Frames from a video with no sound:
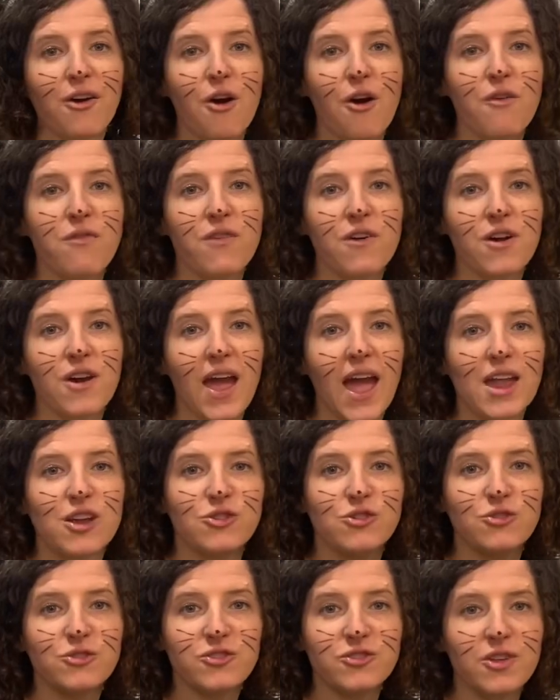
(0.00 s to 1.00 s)
over and
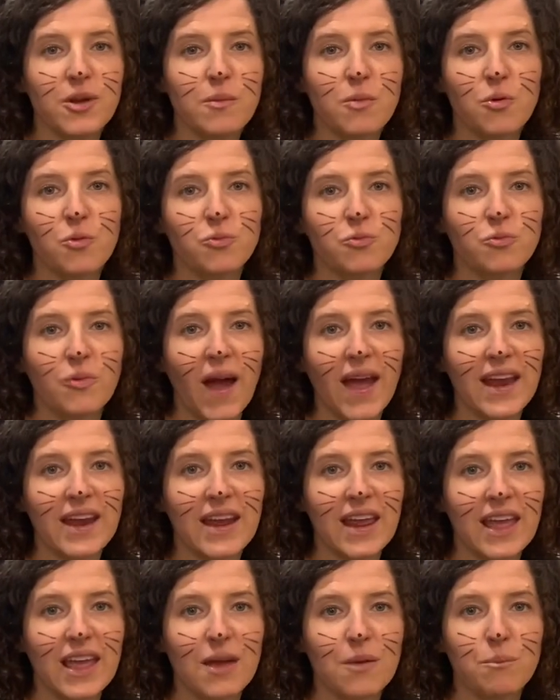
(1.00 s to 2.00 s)
do some
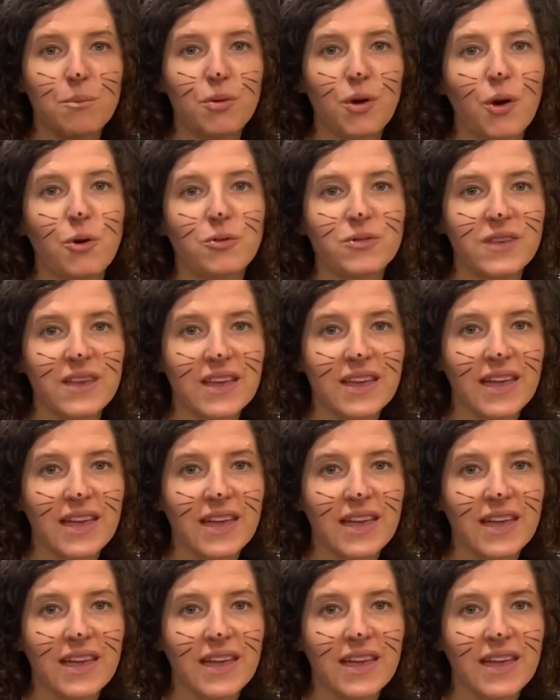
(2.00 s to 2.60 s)
writing, pros and